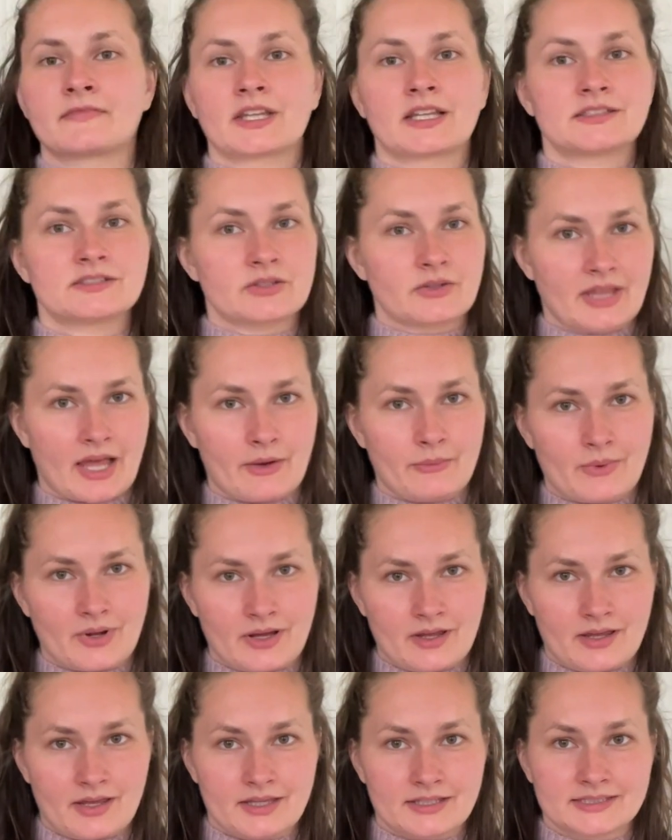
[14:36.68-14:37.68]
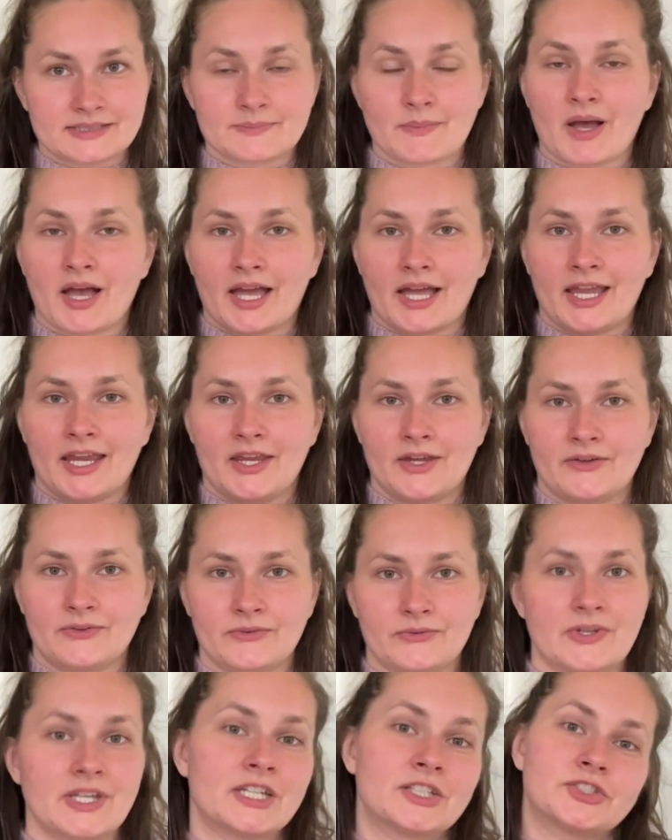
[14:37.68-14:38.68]
So that was my
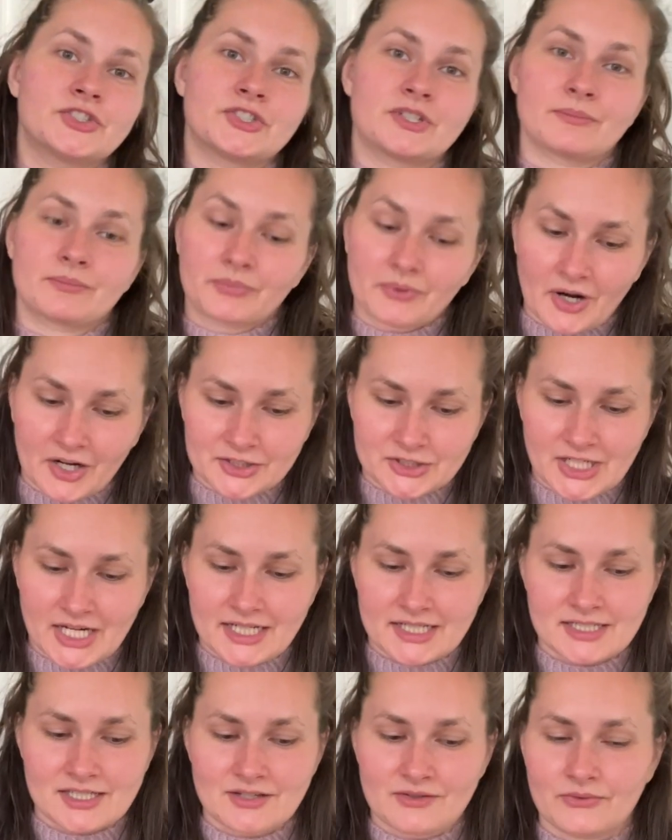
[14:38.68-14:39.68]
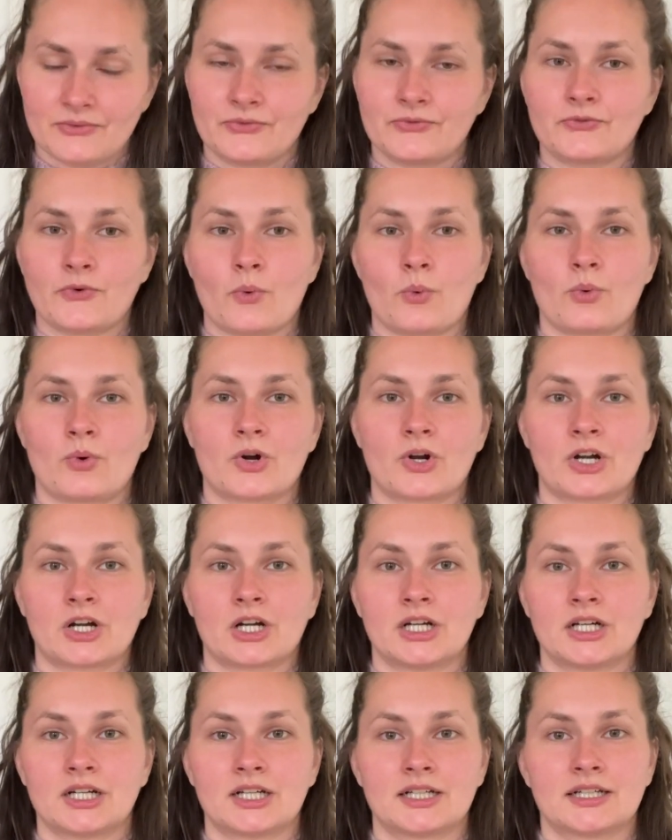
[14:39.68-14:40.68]
finished project
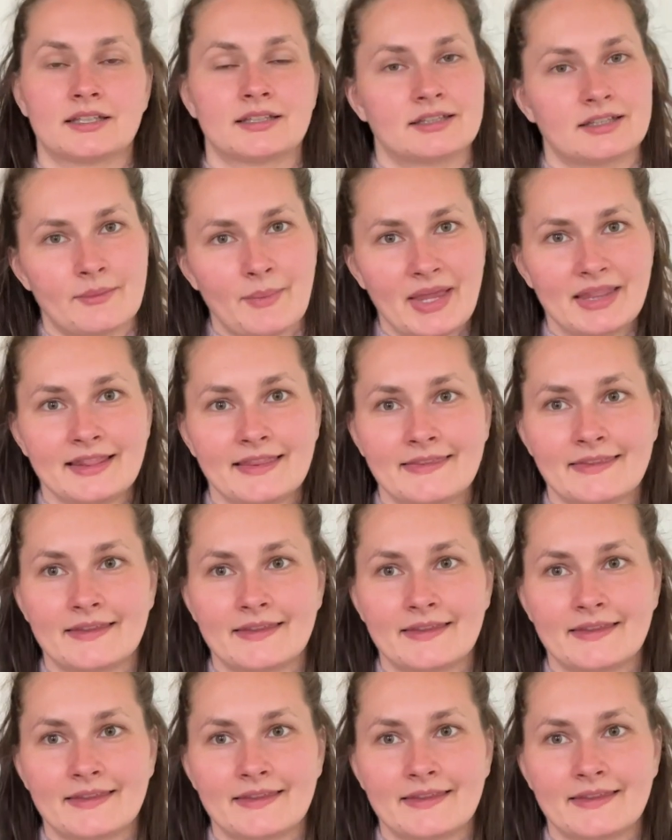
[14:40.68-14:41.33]
for the month.